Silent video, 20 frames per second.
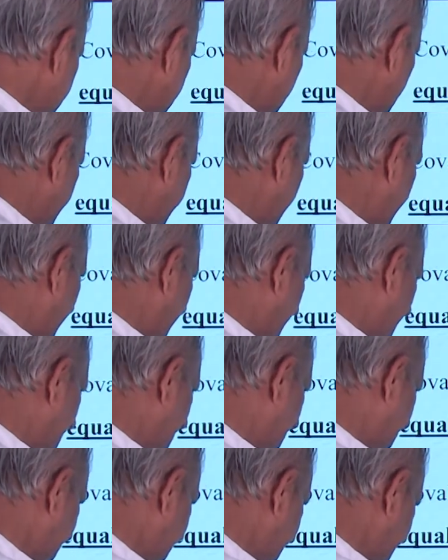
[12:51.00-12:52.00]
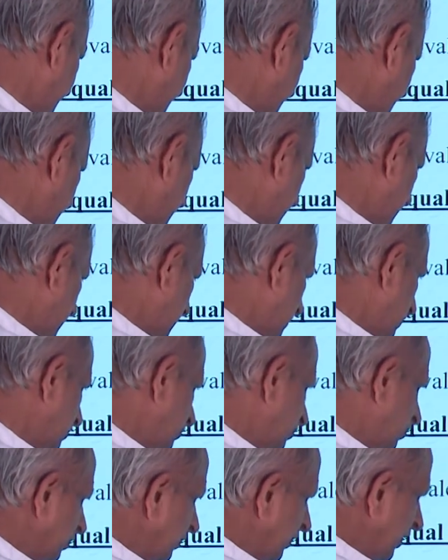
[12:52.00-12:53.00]
Okay,
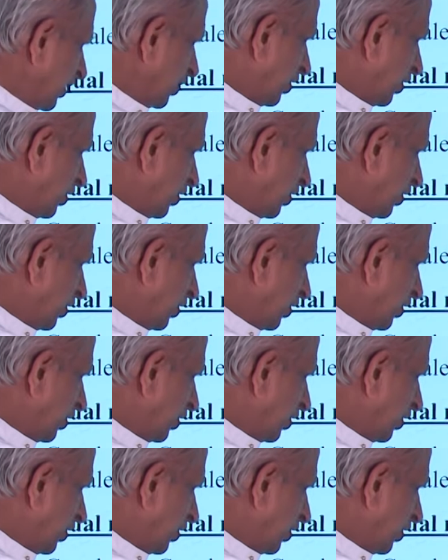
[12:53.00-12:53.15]
so they are